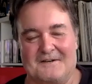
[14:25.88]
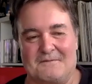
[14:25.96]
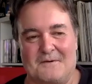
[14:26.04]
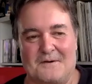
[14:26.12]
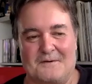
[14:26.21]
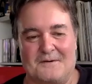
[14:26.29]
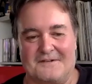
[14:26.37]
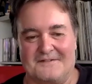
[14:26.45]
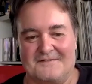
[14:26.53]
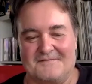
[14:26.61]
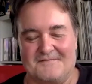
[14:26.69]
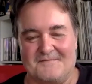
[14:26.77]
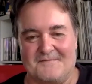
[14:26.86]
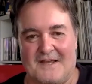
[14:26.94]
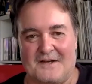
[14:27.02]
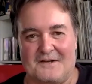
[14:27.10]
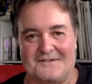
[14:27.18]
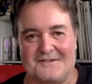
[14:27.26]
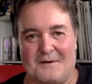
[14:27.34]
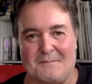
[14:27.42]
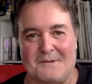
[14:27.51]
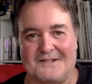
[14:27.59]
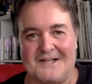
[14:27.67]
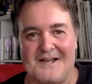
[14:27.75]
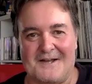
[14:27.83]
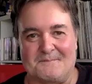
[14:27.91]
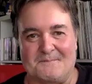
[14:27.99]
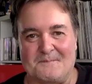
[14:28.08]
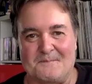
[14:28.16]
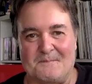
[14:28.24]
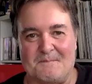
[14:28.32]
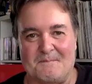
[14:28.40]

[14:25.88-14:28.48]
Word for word: Looking forward to it. Thank you, Sarah McLeod.